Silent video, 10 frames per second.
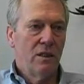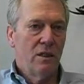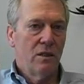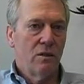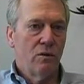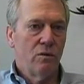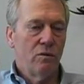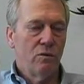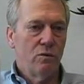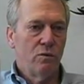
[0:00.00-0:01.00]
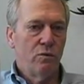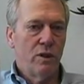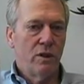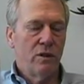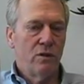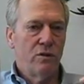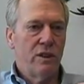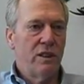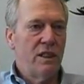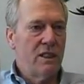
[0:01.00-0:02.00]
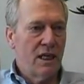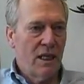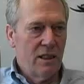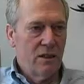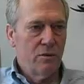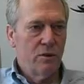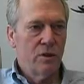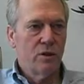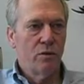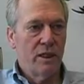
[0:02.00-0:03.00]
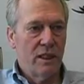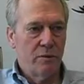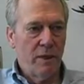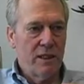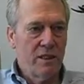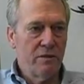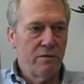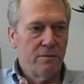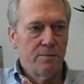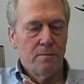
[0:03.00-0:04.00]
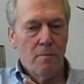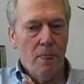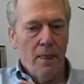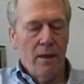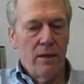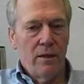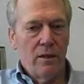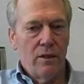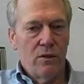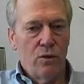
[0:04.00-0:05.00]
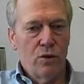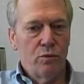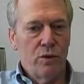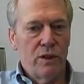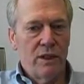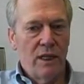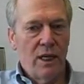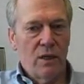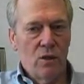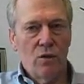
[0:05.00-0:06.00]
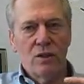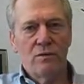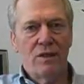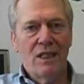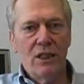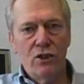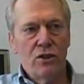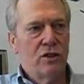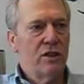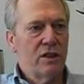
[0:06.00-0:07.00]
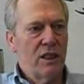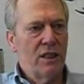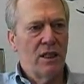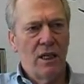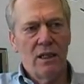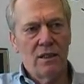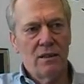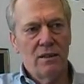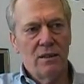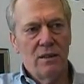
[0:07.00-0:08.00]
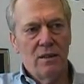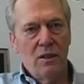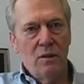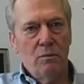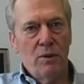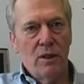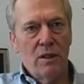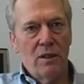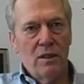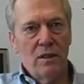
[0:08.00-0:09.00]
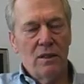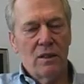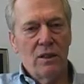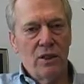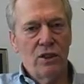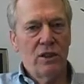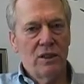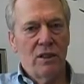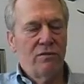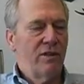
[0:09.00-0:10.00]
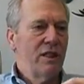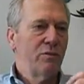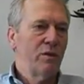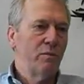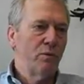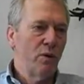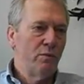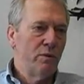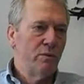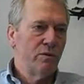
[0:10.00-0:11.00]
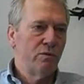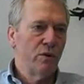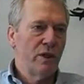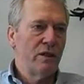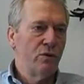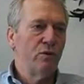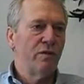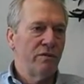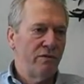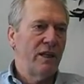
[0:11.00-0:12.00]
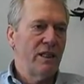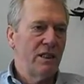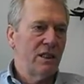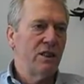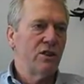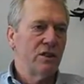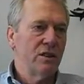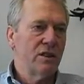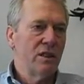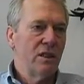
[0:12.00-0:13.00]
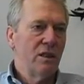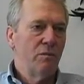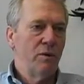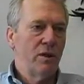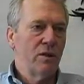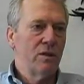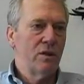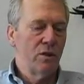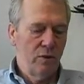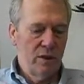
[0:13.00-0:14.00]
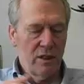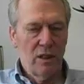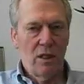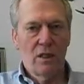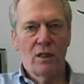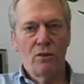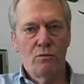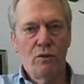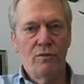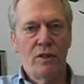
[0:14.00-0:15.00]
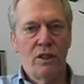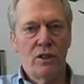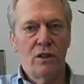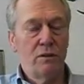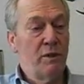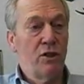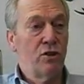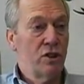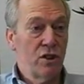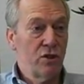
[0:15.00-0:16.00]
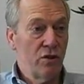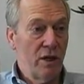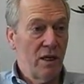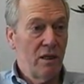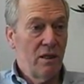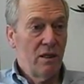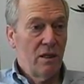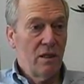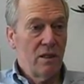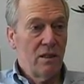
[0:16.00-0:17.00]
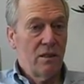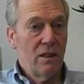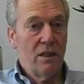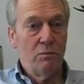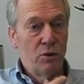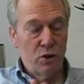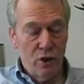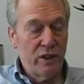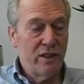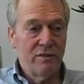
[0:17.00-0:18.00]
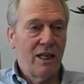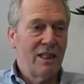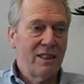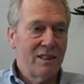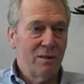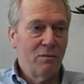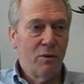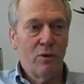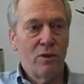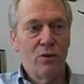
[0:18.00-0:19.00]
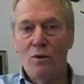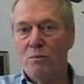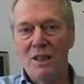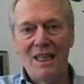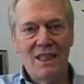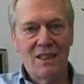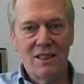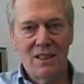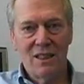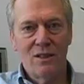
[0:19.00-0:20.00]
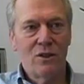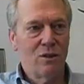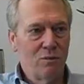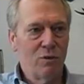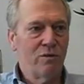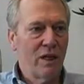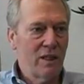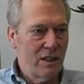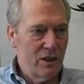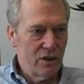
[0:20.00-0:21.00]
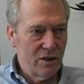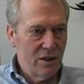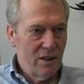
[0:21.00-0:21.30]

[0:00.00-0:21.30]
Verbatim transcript: uh, we can do CT scans, which are quite expensive and those will detect lots of lesions in the lung. But the clinicians are faced with the problem of what do I do if I find these lesions? Because to go into the lung and remove the lesion is major surgery. And in the majority of cases, it may well not be necessary to remove that lesion.